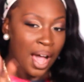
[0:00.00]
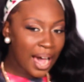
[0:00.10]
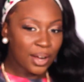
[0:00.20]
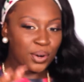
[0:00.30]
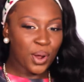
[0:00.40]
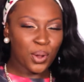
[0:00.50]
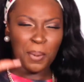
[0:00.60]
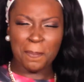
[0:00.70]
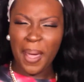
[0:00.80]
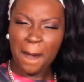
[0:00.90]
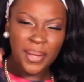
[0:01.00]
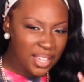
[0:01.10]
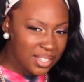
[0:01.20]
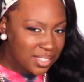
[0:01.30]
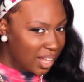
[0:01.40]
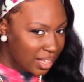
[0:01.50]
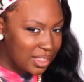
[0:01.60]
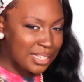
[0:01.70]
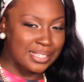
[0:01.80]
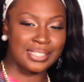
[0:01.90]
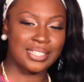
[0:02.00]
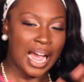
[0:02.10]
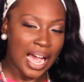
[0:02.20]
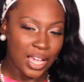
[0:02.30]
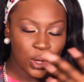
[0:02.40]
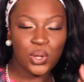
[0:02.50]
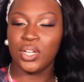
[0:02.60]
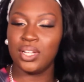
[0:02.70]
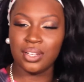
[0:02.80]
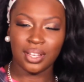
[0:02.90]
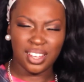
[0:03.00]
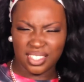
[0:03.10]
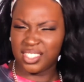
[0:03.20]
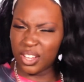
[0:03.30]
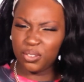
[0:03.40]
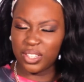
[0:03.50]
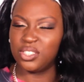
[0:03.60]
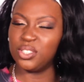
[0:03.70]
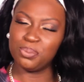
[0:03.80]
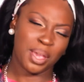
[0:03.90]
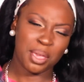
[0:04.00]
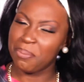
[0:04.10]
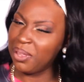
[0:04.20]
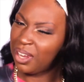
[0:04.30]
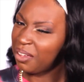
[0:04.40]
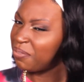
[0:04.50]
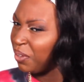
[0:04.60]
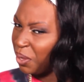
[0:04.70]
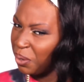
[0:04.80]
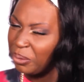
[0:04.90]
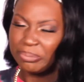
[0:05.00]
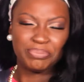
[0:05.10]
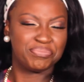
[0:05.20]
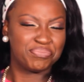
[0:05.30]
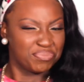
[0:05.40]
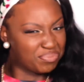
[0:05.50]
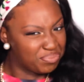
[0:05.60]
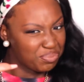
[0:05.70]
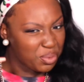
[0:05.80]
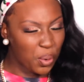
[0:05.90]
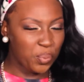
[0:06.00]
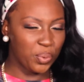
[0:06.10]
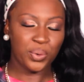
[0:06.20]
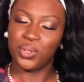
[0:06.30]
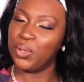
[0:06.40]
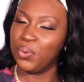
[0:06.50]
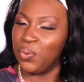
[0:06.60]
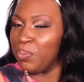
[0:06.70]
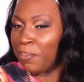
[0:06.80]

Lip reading: I don't know, maybe it's like the style itself that's just making me like feel real cute.